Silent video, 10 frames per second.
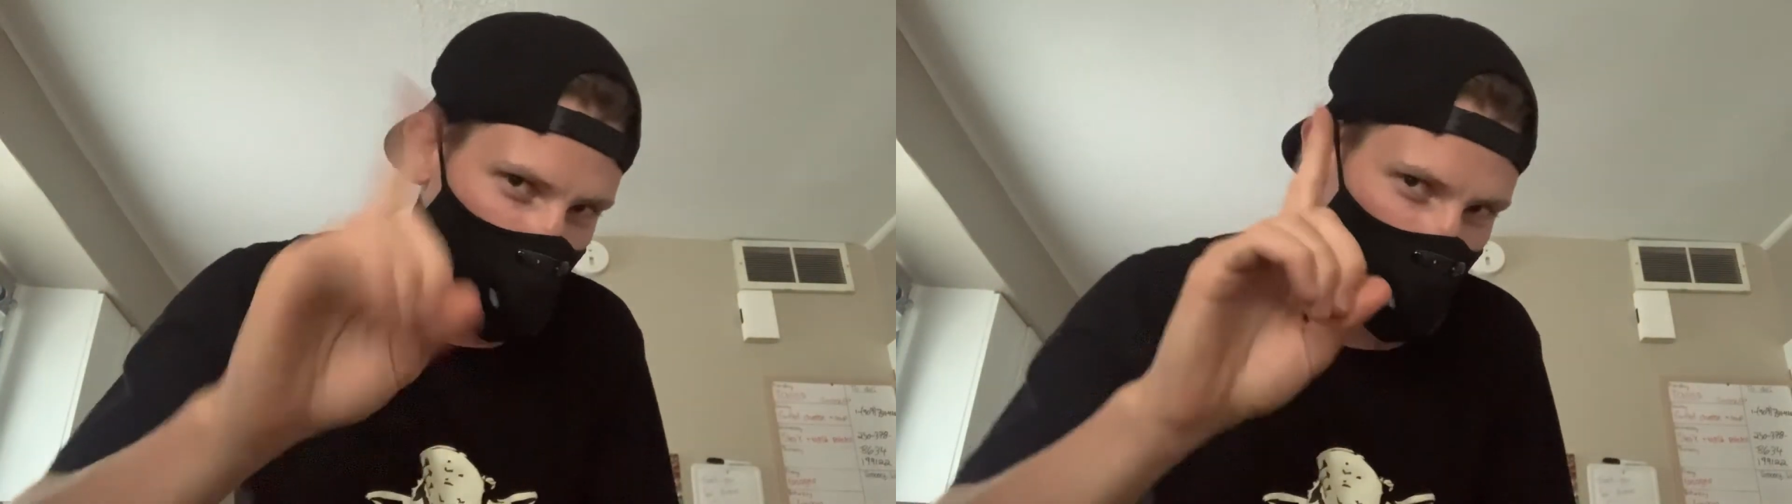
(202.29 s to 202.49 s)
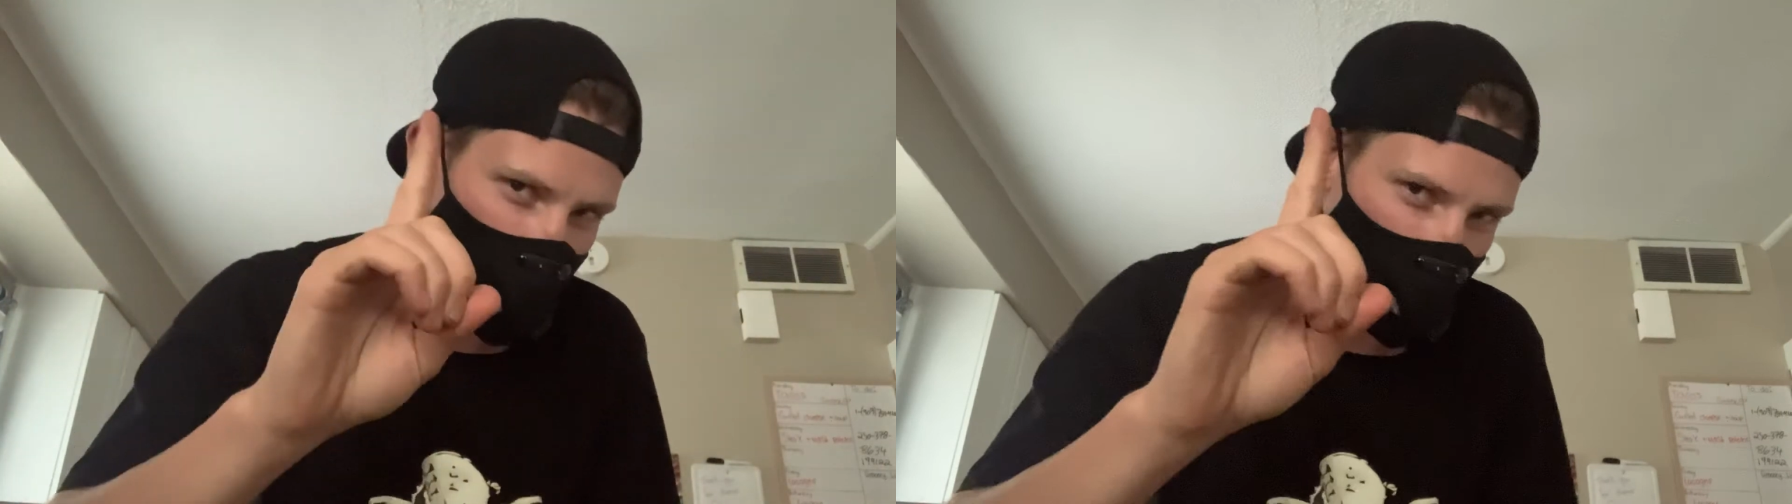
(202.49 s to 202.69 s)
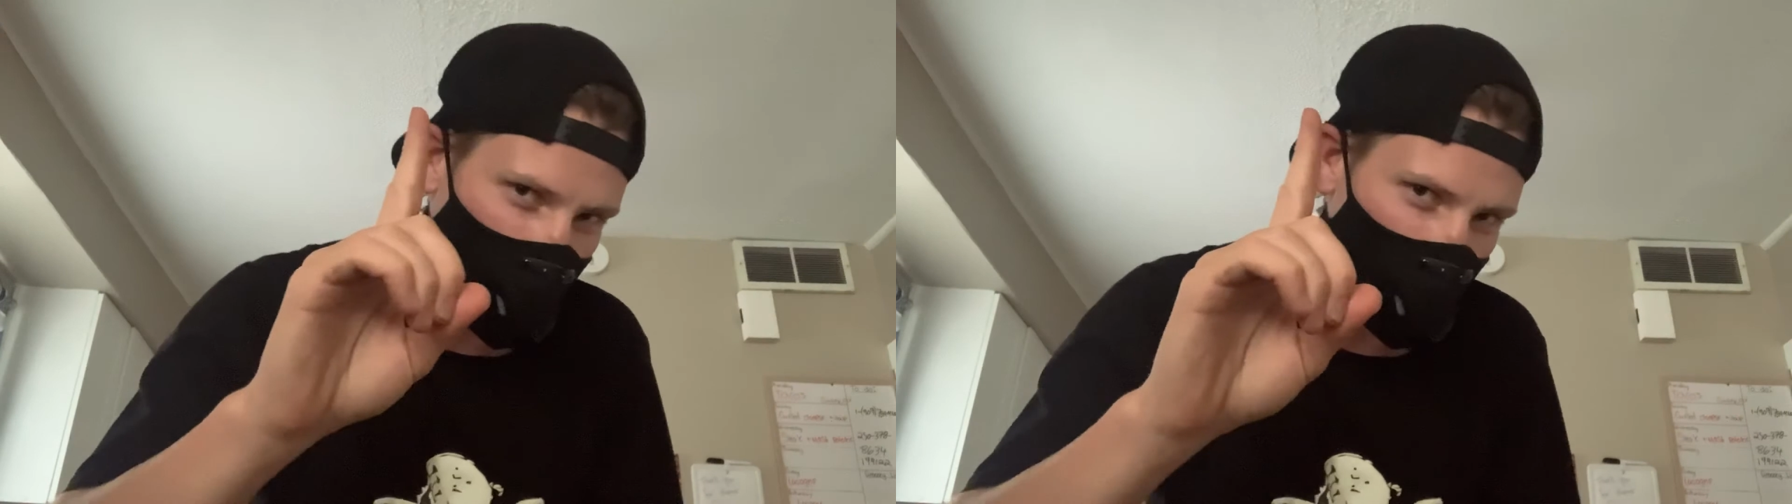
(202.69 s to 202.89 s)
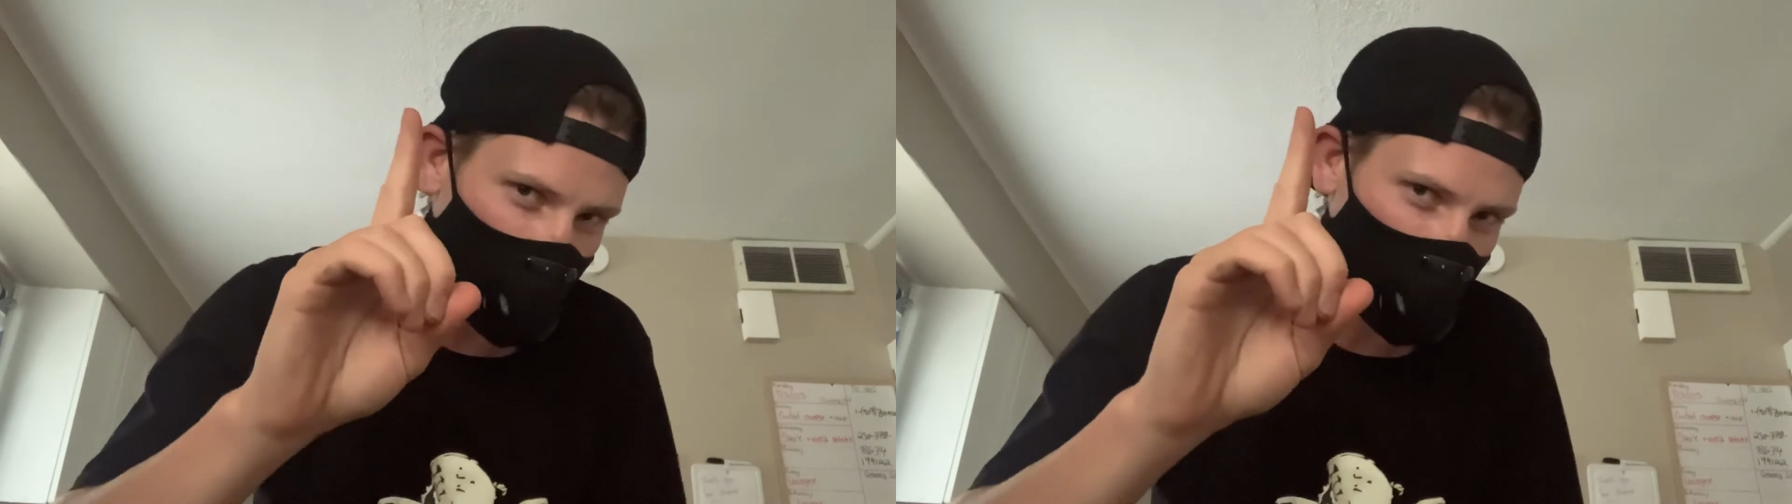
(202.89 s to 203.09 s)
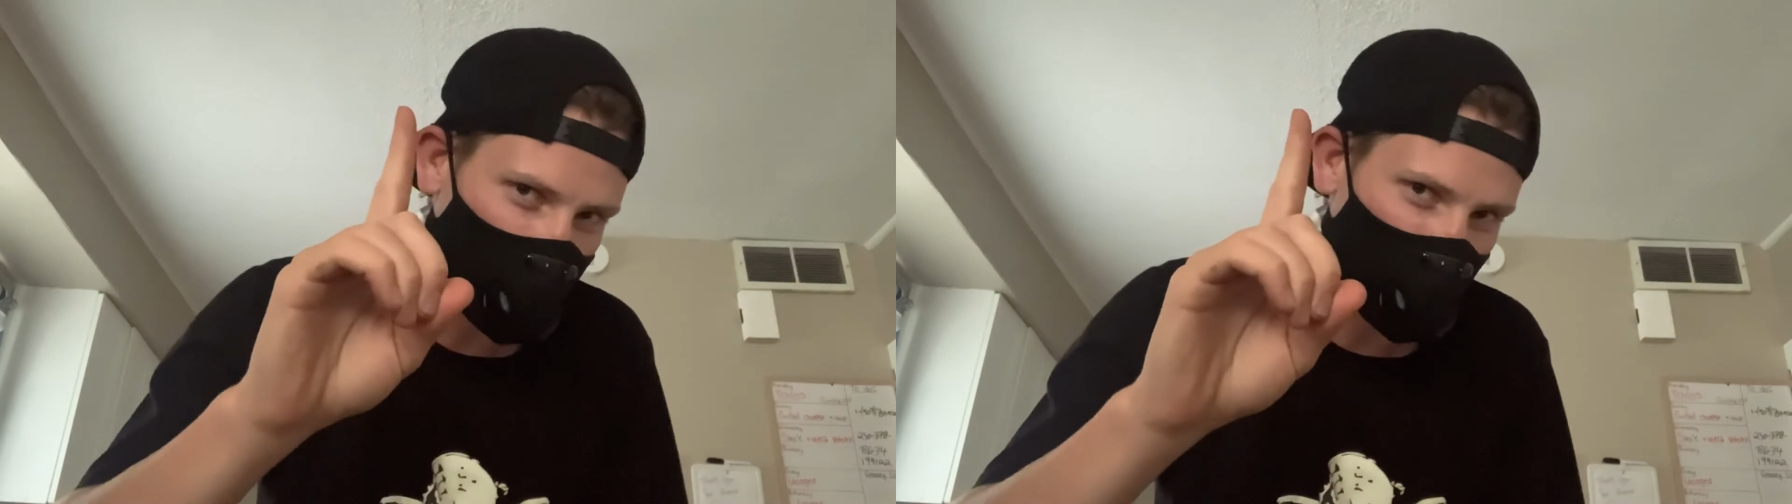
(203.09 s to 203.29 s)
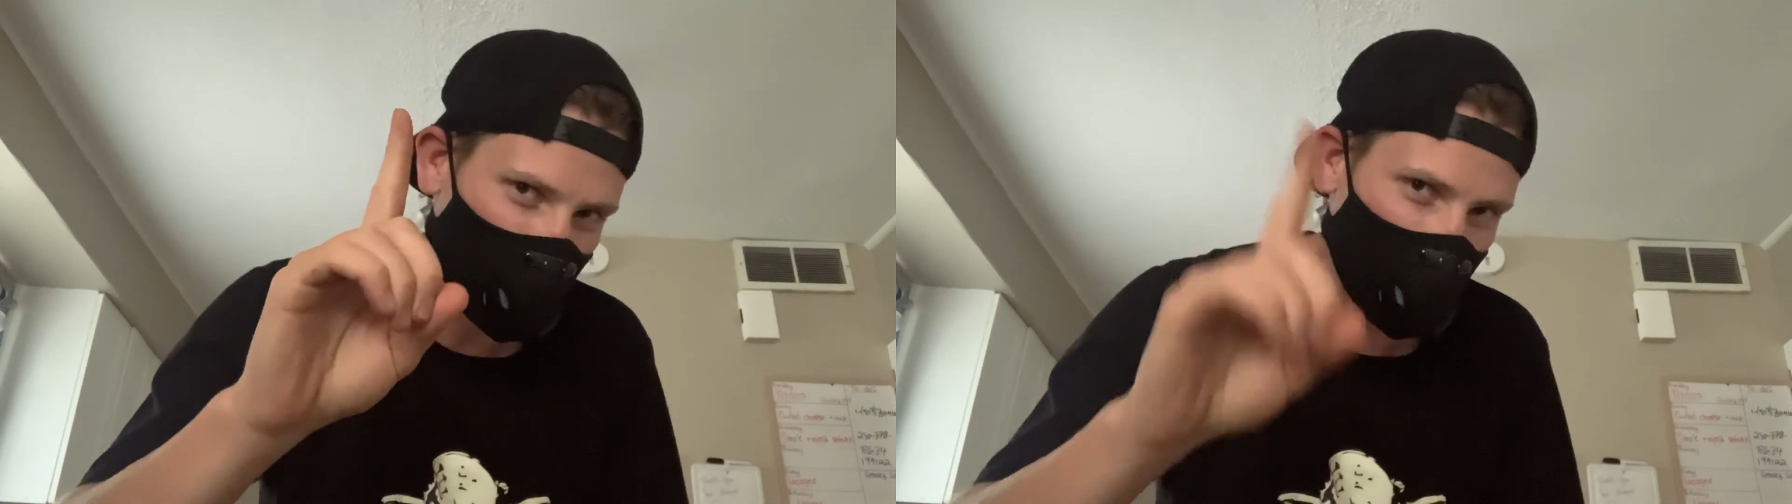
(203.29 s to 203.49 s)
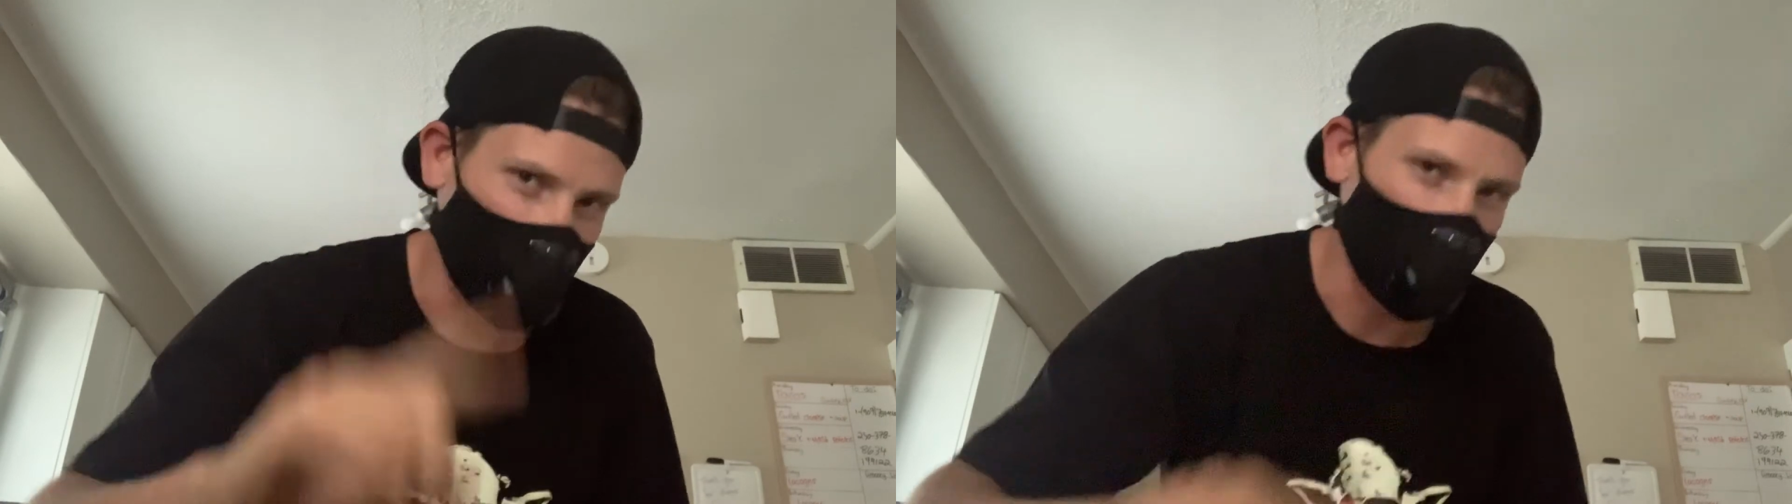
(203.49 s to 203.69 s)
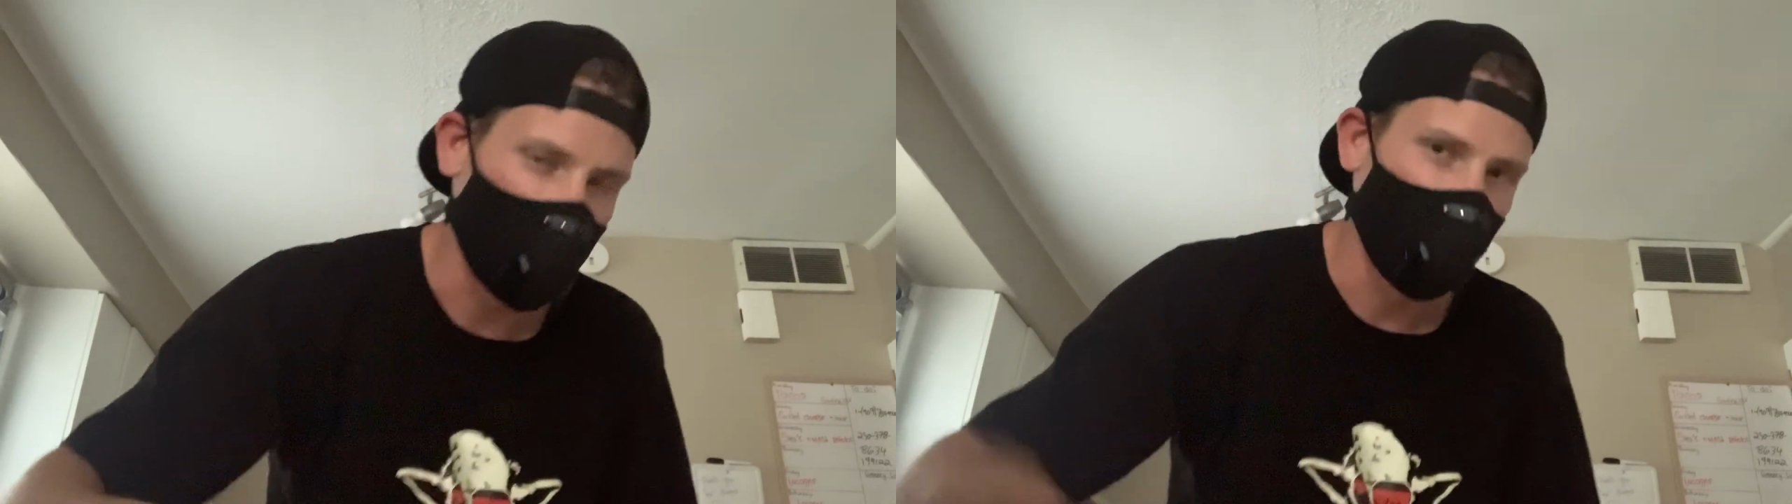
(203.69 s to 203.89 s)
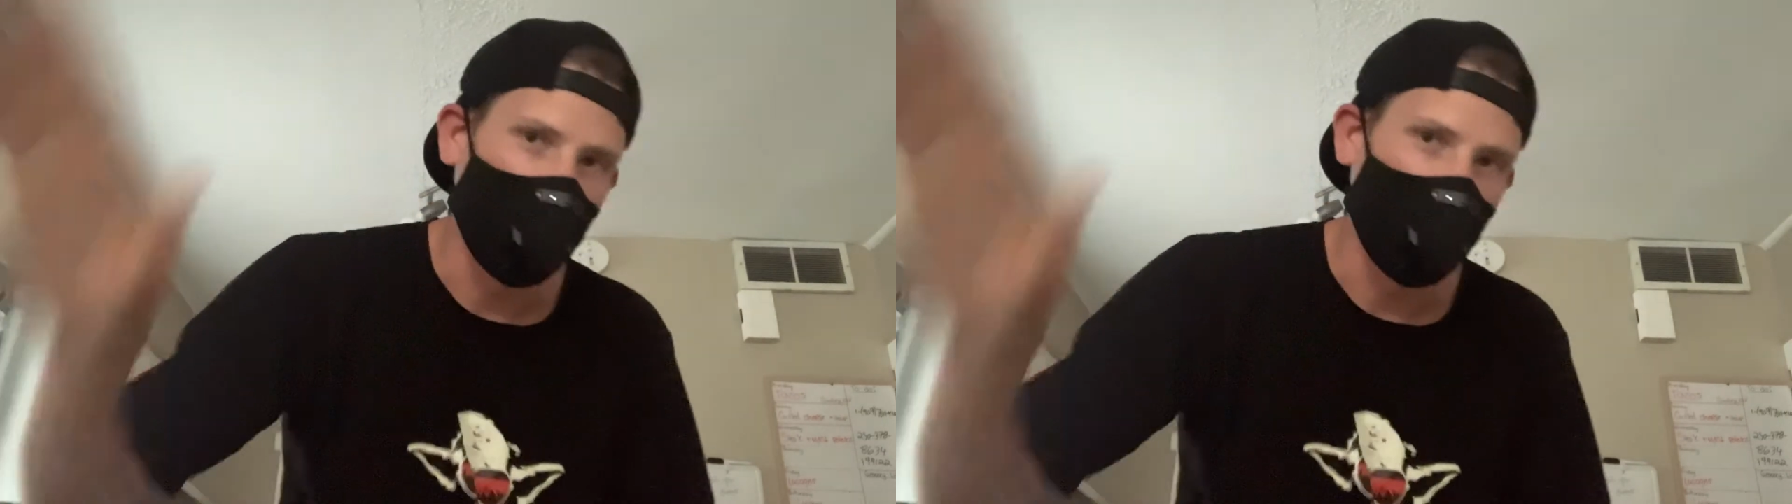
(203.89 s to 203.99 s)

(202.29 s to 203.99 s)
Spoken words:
and the next one.